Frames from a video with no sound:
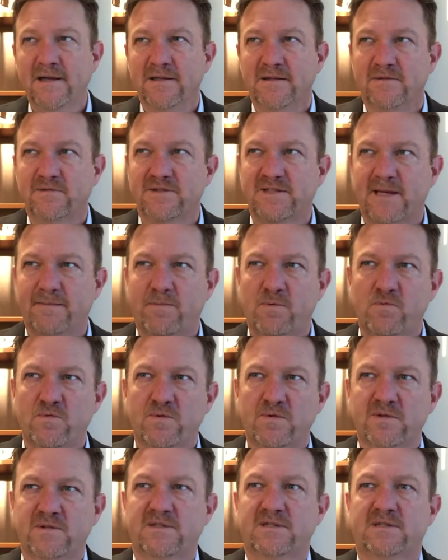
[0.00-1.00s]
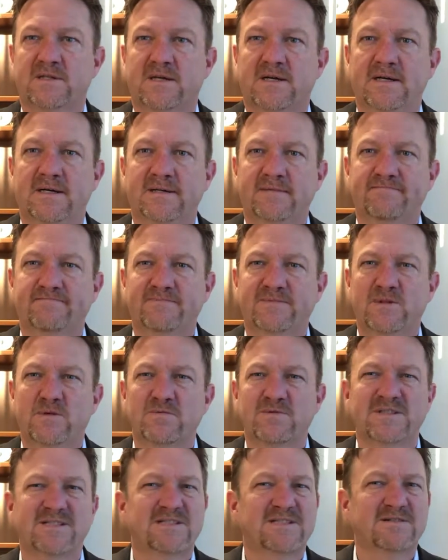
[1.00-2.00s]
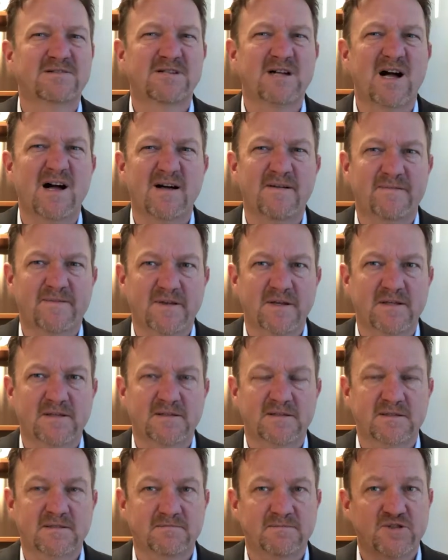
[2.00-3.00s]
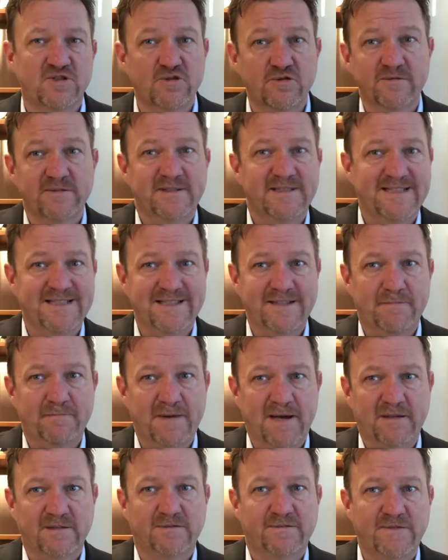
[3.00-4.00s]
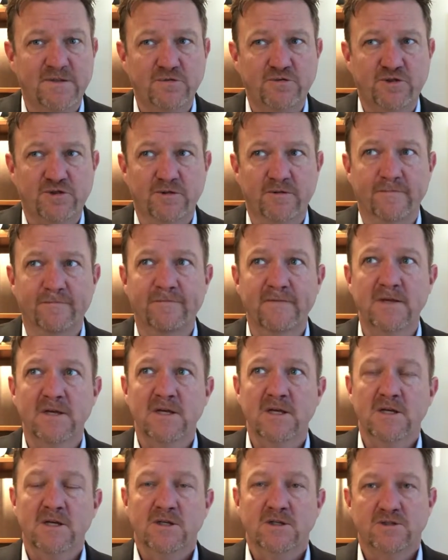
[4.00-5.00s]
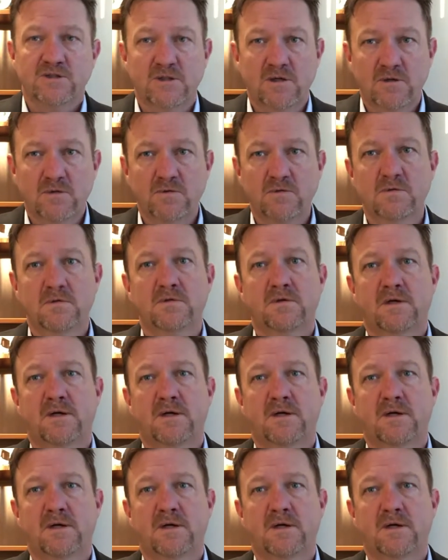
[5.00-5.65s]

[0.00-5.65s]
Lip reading: Those type of words don't instill confidence and certainty about the future. So